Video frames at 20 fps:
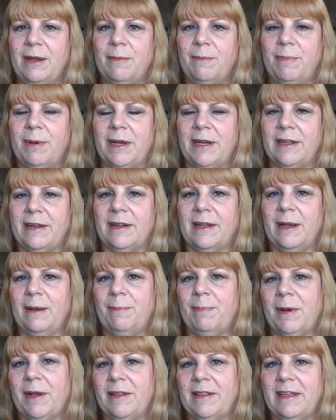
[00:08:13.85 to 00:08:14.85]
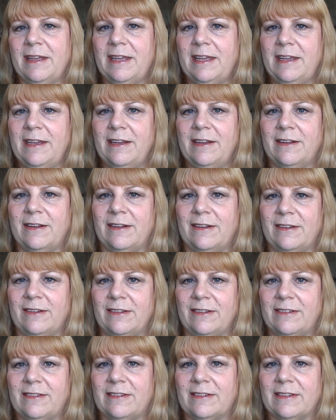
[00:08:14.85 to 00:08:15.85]
But up on the
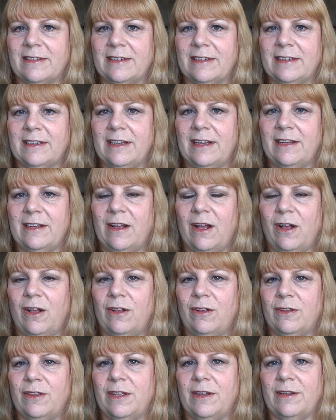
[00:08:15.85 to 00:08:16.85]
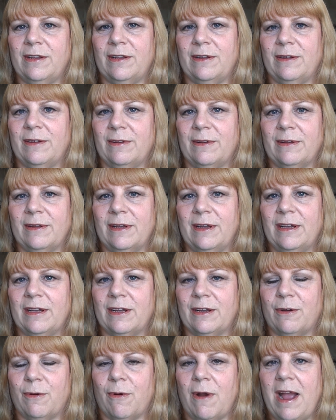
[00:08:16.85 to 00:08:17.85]
hills, all the
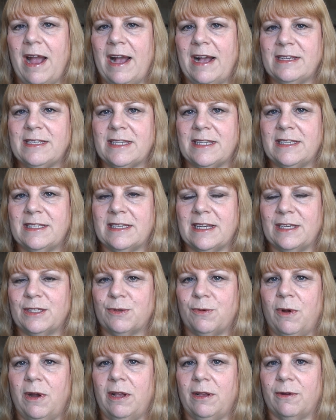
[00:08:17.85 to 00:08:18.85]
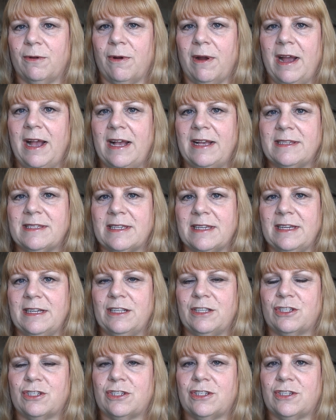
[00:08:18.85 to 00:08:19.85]
uh, grass, since that's wild grass,
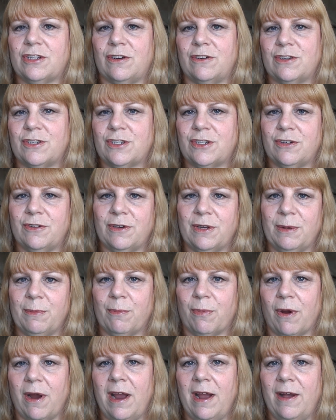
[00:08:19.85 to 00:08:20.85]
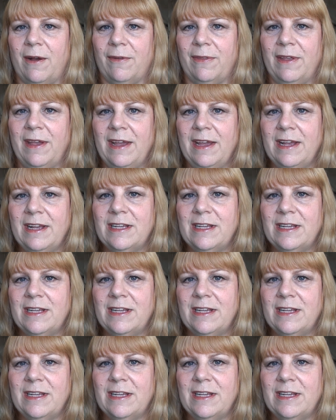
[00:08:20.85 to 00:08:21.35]
it starts turning brown.